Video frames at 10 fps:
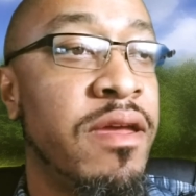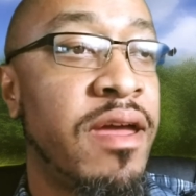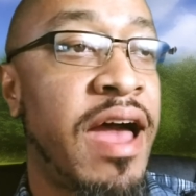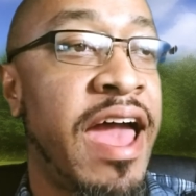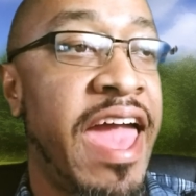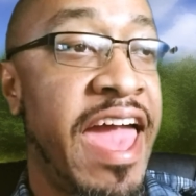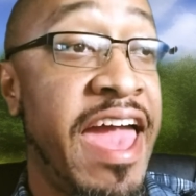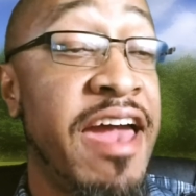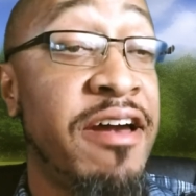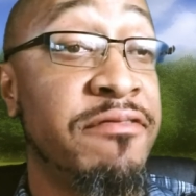I
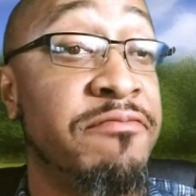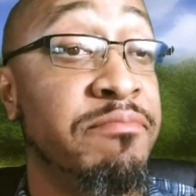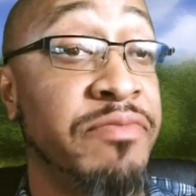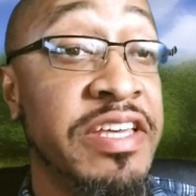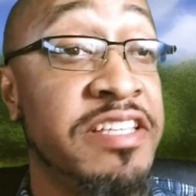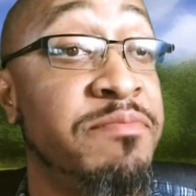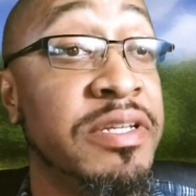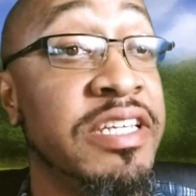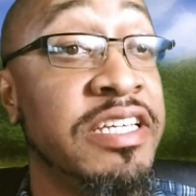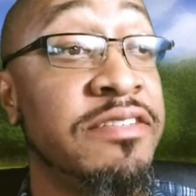have these
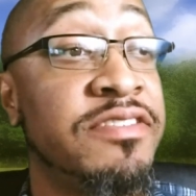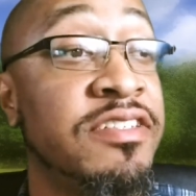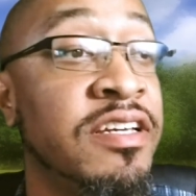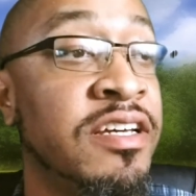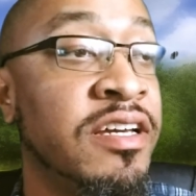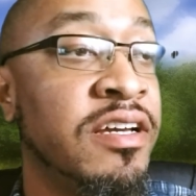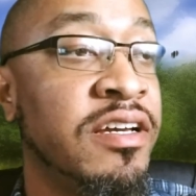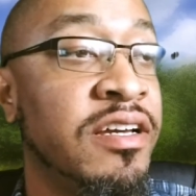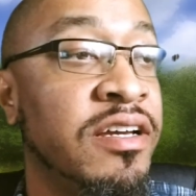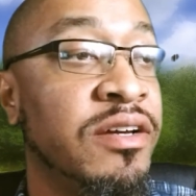beliefs
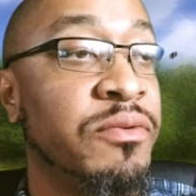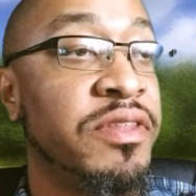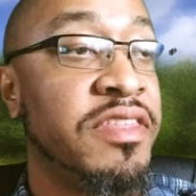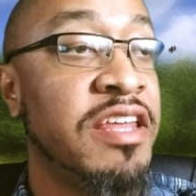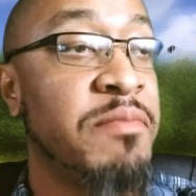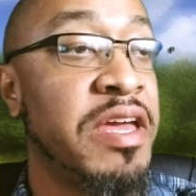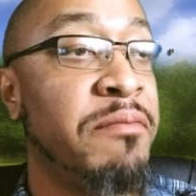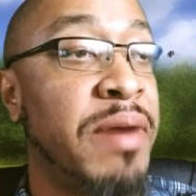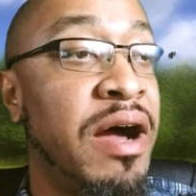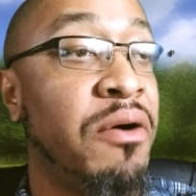within me
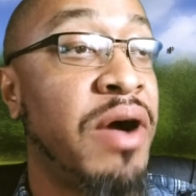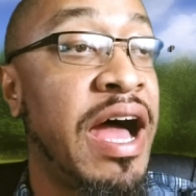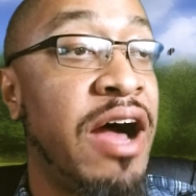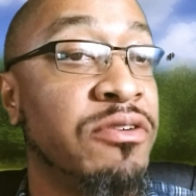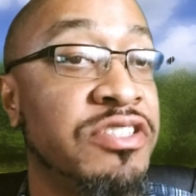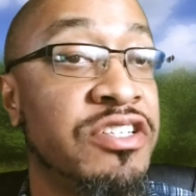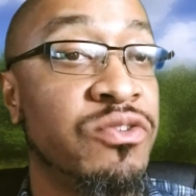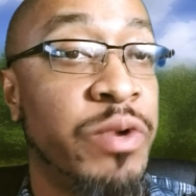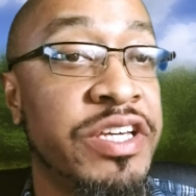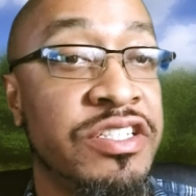about how
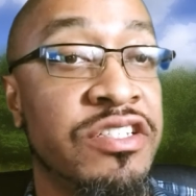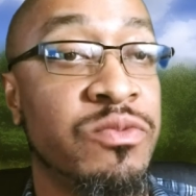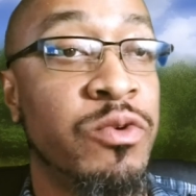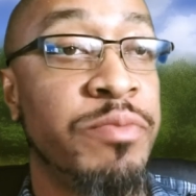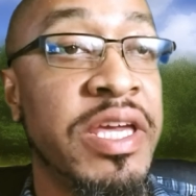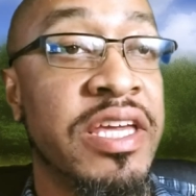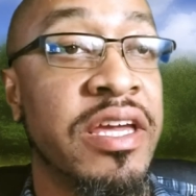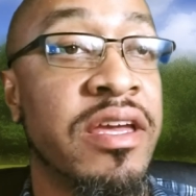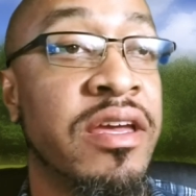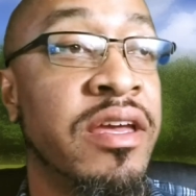situations will be,
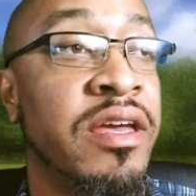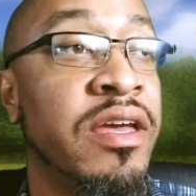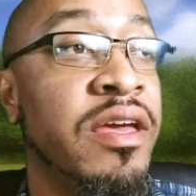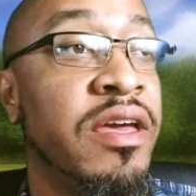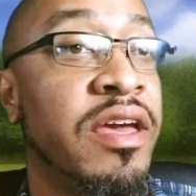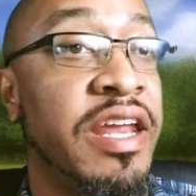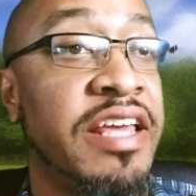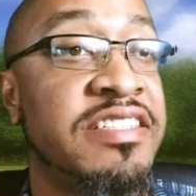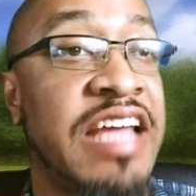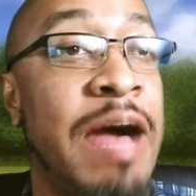and
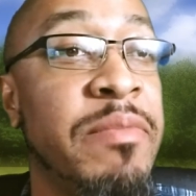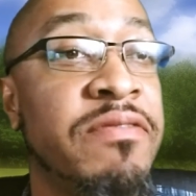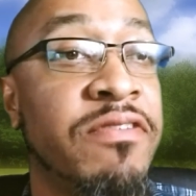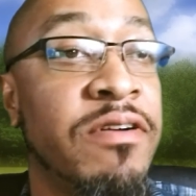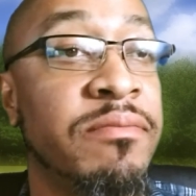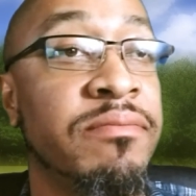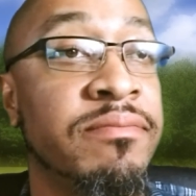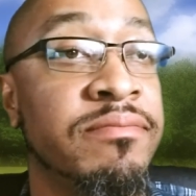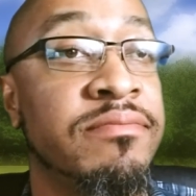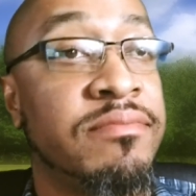they stop me from
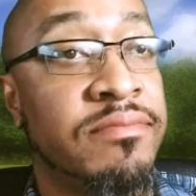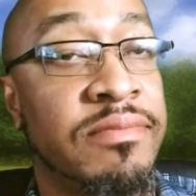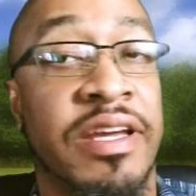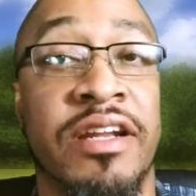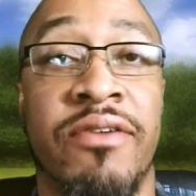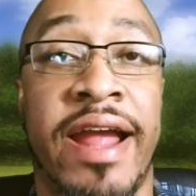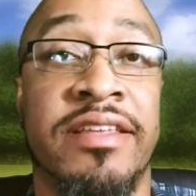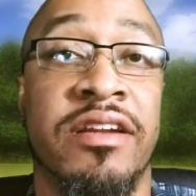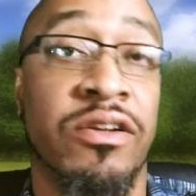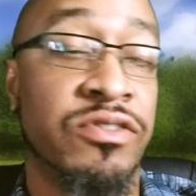
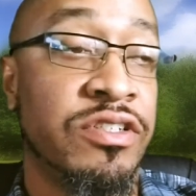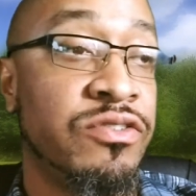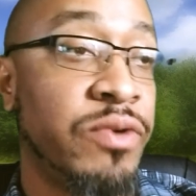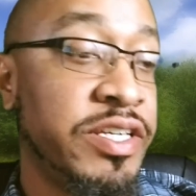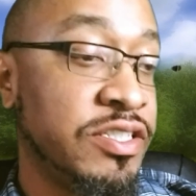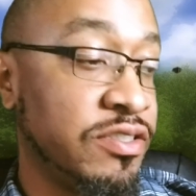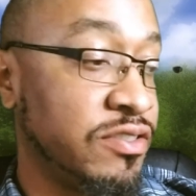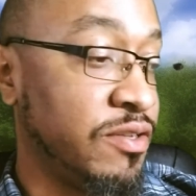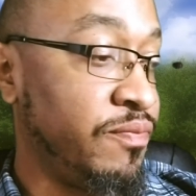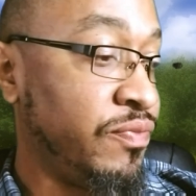interacting in those
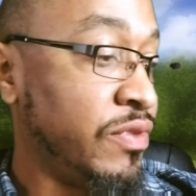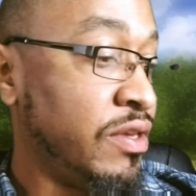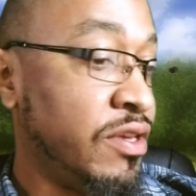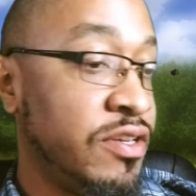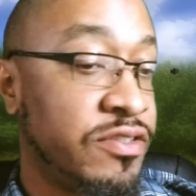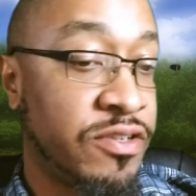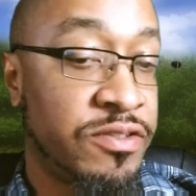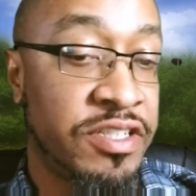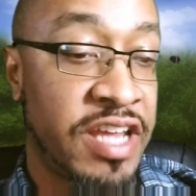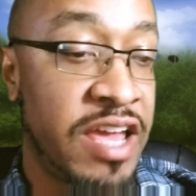situations. So
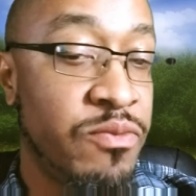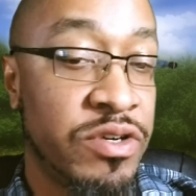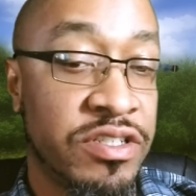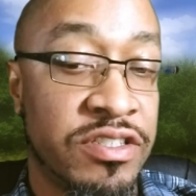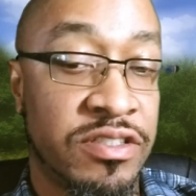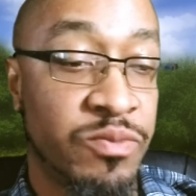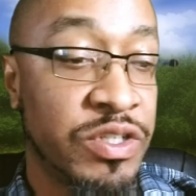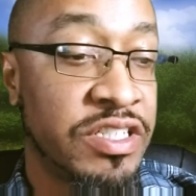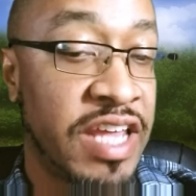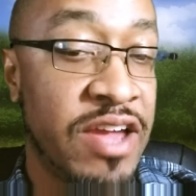today was
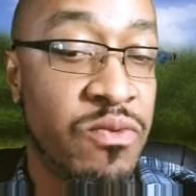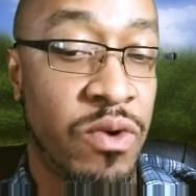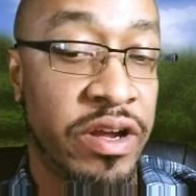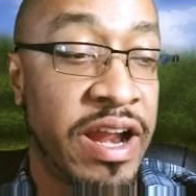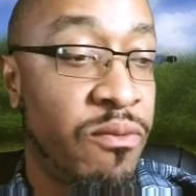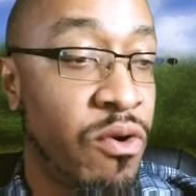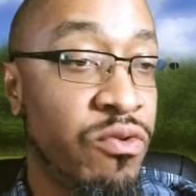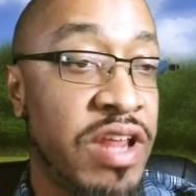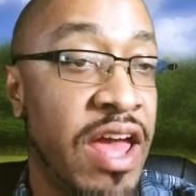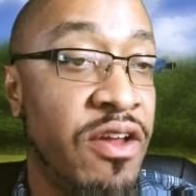day one. I
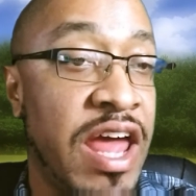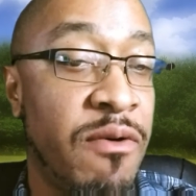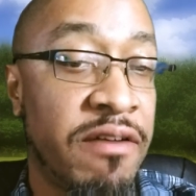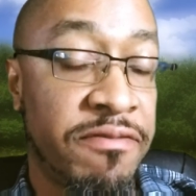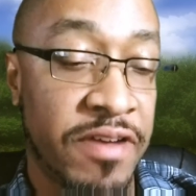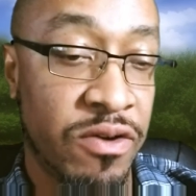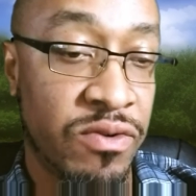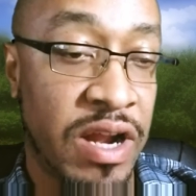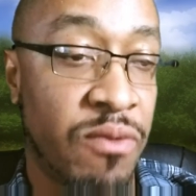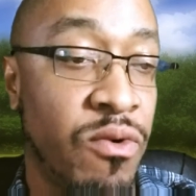wrote down how I
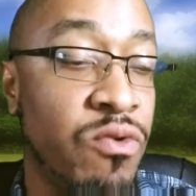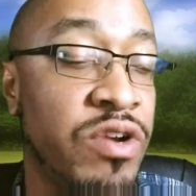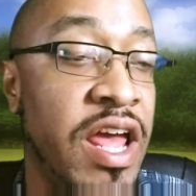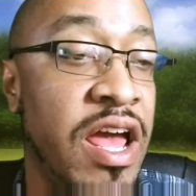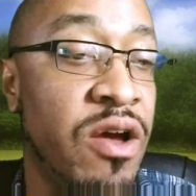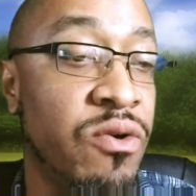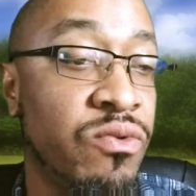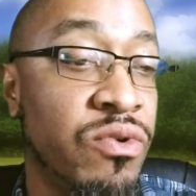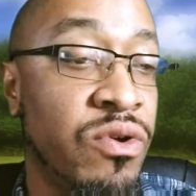felt. I wrote down,